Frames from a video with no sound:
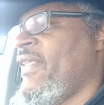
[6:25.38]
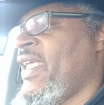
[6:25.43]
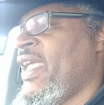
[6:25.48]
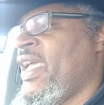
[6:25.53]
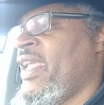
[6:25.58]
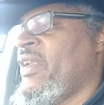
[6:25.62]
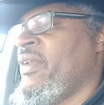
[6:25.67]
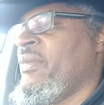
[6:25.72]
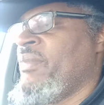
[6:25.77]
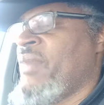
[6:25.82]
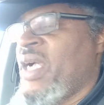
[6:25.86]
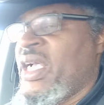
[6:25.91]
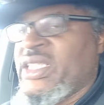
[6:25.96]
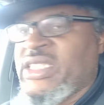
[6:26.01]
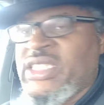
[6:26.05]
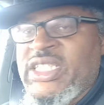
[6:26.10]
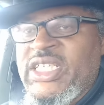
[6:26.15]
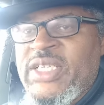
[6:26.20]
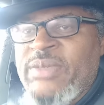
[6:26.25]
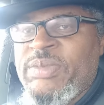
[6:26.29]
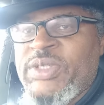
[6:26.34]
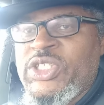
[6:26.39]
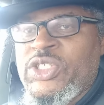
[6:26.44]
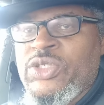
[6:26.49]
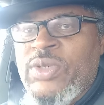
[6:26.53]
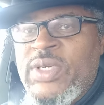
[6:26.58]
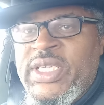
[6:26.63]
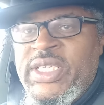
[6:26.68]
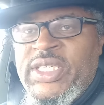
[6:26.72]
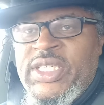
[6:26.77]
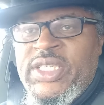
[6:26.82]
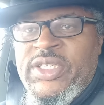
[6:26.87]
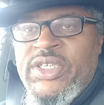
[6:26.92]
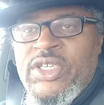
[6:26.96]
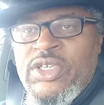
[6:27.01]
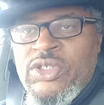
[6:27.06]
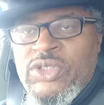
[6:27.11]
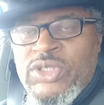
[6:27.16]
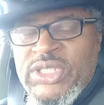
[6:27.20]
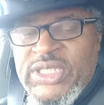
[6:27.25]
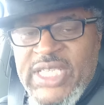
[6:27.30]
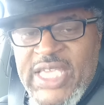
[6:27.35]
animosity between the
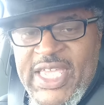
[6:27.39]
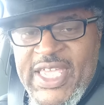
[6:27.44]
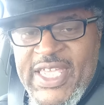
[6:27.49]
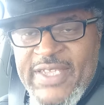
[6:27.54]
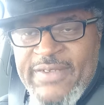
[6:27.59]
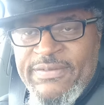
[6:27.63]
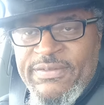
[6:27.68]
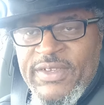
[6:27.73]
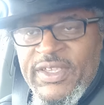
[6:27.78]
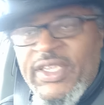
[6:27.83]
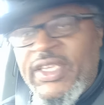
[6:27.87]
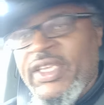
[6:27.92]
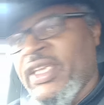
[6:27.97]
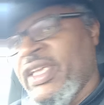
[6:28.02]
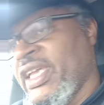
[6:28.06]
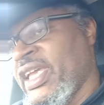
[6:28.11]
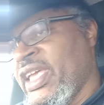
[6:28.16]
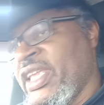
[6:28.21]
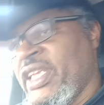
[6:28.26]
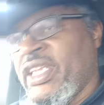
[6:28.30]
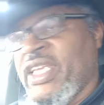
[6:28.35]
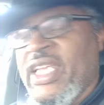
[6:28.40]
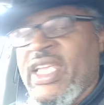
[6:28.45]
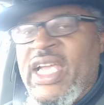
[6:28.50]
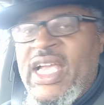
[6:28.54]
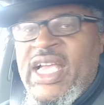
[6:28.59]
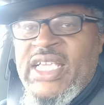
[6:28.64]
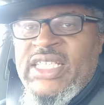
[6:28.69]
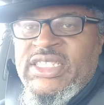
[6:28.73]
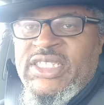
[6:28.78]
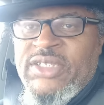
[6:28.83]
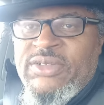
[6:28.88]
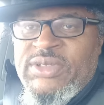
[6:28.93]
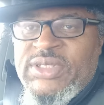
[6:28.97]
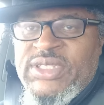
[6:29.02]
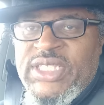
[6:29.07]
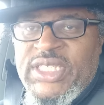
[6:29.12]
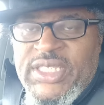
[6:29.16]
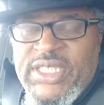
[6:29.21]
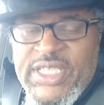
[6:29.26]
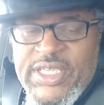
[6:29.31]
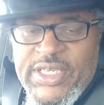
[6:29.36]
new staff and the guys that
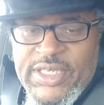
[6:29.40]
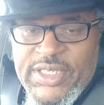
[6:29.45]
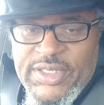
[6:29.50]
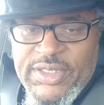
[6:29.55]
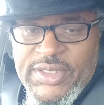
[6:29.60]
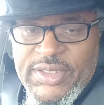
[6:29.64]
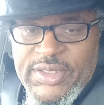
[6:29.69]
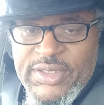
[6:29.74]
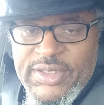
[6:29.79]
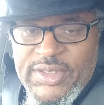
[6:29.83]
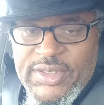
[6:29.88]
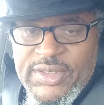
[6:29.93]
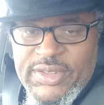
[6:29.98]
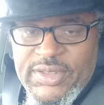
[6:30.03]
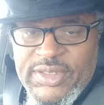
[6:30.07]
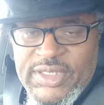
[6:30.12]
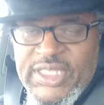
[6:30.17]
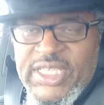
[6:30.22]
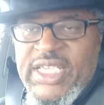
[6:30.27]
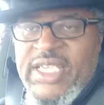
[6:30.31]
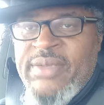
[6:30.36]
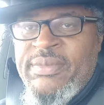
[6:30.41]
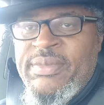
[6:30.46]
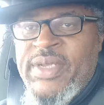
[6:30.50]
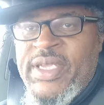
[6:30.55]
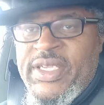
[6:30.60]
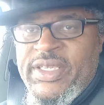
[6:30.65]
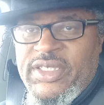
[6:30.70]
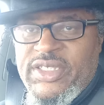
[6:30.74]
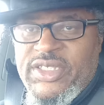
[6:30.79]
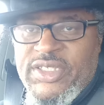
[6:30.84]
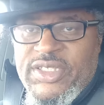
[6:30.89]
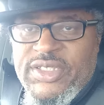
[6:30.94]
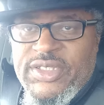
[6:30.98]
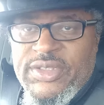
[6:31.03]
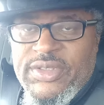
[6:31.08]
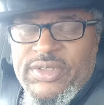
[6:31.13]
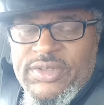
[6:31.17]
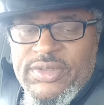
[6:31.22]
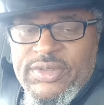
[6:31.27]
was in there, the inmates.